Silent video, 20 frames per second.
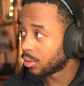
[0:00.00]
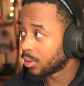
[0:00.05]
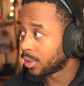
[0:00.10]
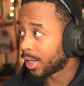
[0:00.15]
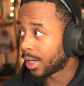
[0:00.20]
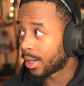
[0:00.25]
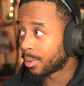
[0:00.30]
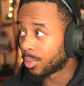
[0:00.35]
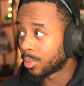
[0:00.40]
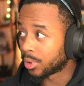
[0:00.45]

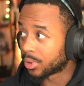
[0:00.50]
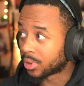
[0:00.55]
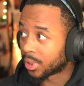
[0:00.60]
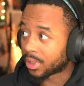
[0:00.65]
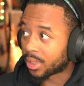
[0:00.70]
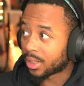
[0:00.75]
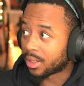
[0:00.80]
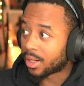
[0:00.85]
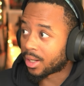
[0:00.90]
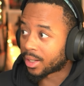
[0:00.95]
Damn, looks
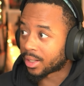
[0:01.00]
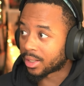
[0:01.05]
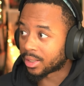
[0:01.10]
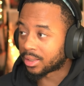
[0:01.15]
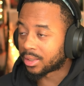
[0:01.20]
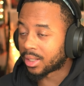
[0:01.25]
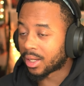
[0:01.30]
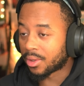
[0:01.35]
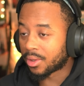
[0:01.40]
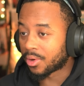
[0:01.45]
like they're not
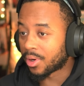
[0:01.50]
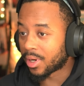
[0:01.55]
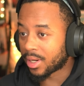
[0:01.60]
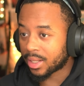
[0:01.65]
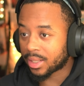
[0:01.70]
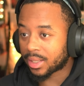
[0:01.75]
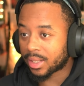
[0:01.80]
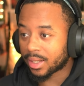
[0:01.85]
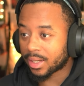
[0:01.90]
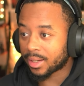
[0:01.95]
gonna tell her
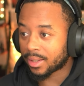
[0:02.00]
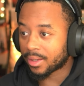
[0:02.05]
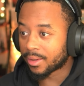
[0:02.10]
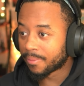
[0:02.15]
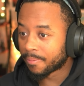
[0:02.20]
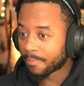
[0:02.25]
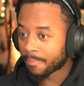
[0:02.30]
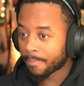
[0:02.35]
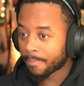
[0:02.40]
anything.